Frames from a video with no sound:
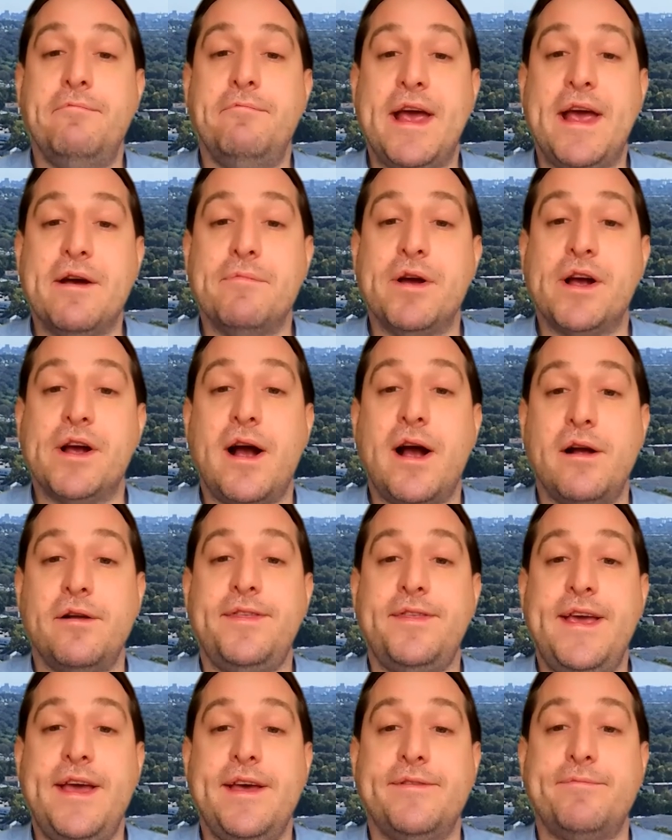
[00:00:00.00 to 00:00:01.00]
Mayor
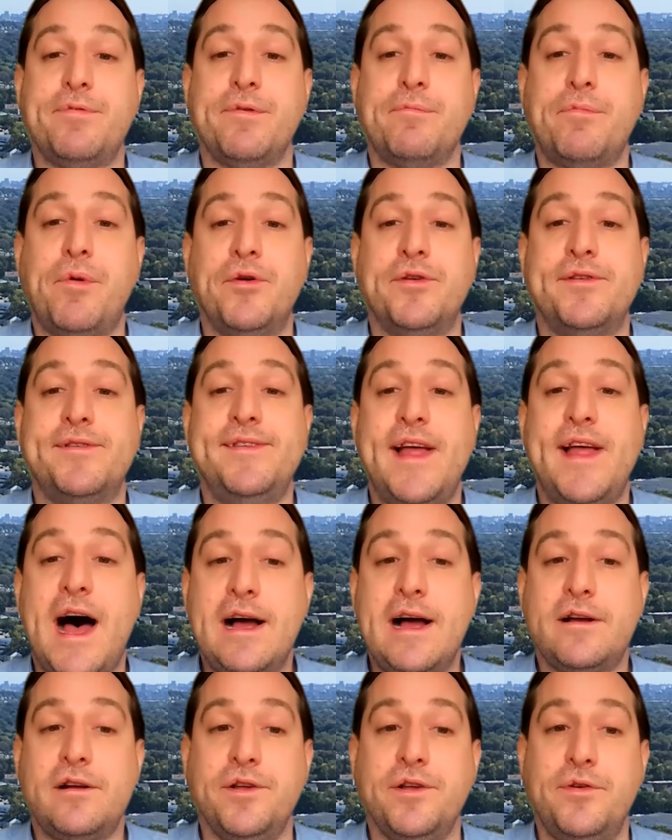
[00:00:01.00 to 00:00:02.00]
McCarthy has proposed
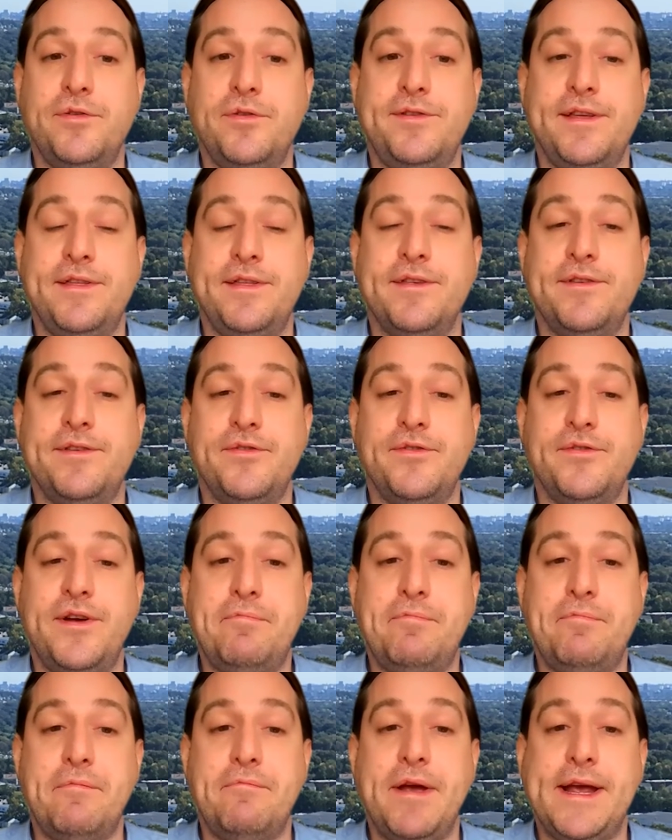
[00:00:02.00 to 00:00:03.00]
not closing the
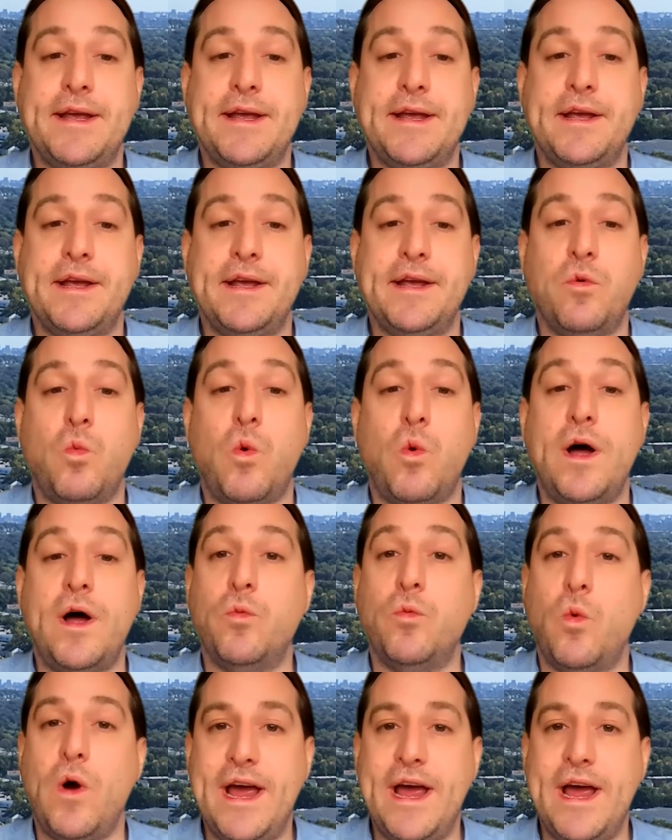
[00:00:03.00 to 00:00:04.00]
street, but making it a
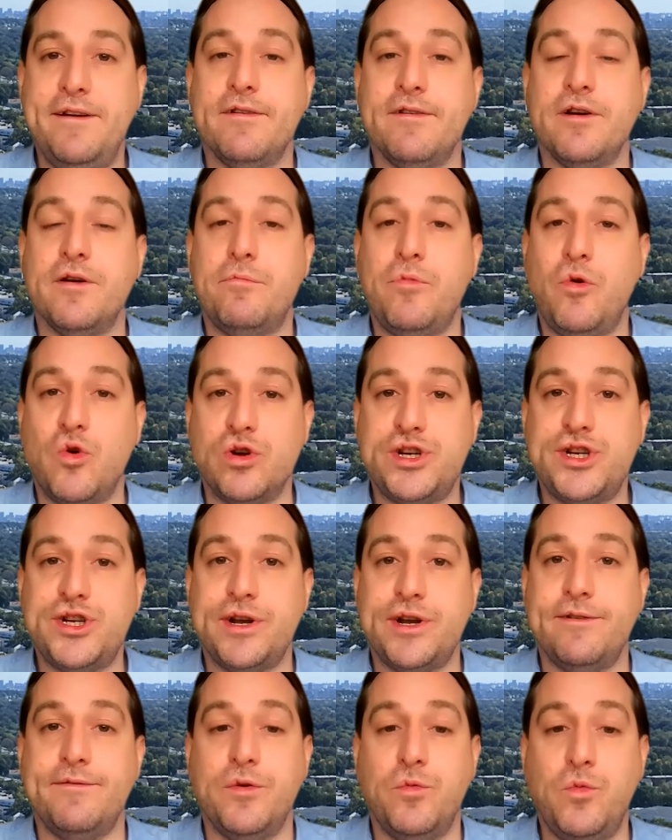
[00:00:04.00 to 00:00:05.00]
one-way for a
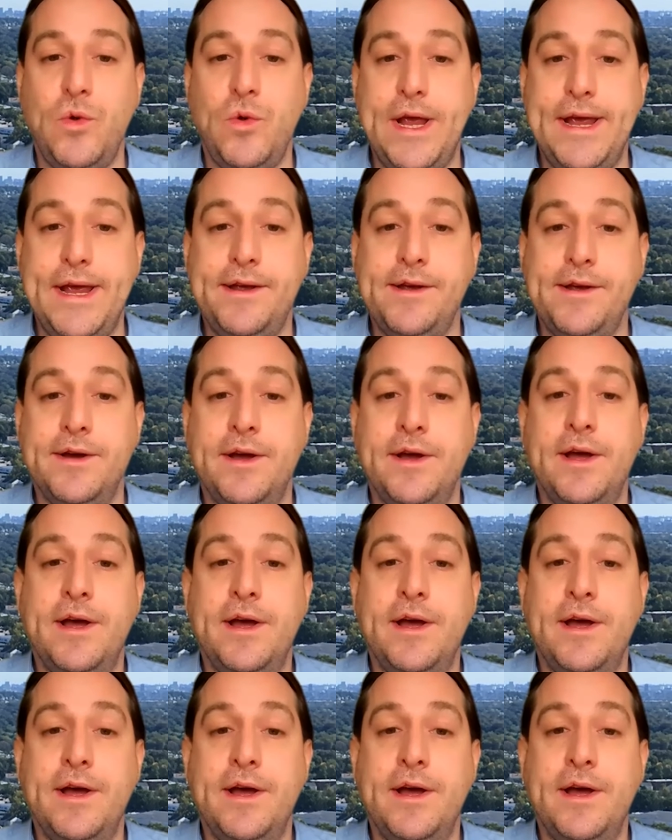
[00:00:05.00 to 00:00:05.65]
portion of the week.